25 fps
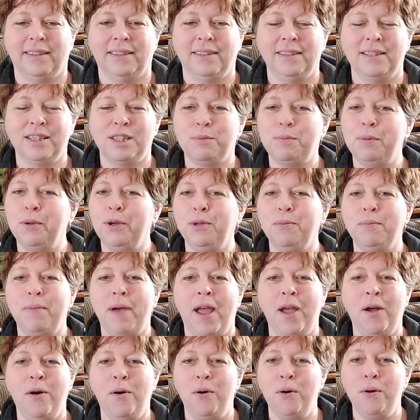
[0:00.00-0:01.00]
Spilt
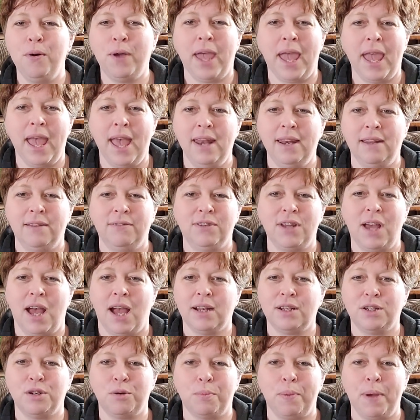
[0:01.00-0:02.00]
my whole can of
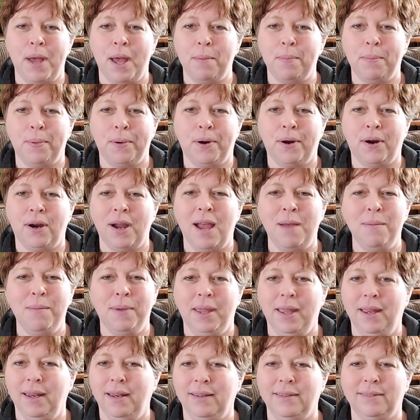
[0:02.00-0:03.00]
Dr. Pepper. I
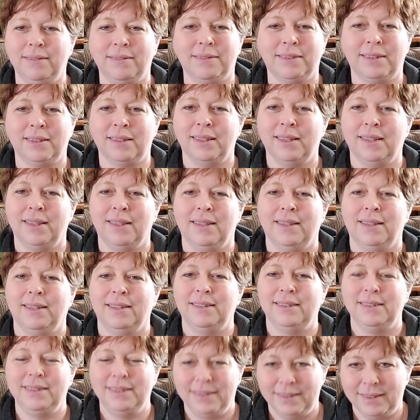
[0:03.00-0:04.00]
mean,
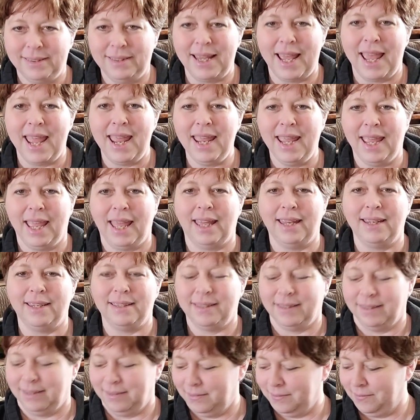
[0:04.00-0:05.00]
dang it.
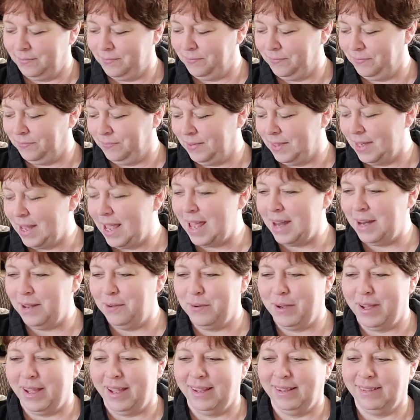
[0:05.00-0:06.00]

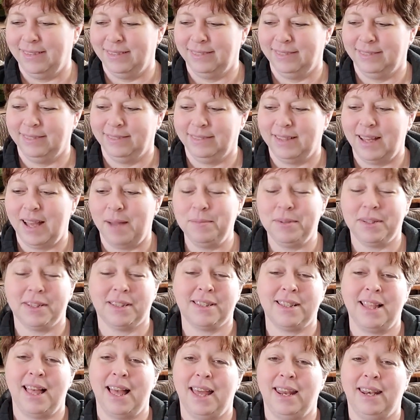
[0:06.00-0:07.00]
Anyway, I'm just
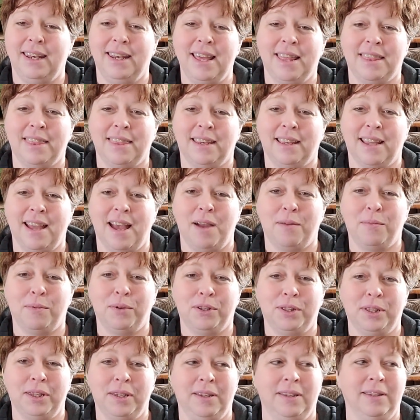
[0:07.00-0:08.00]
glad nothing got
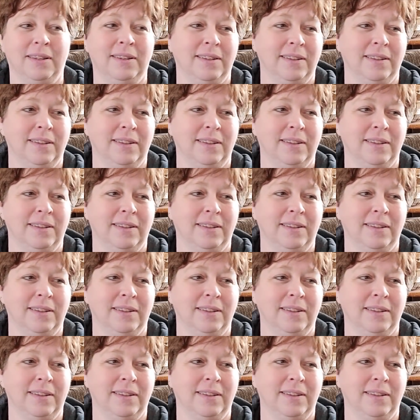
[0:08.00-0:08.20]
really,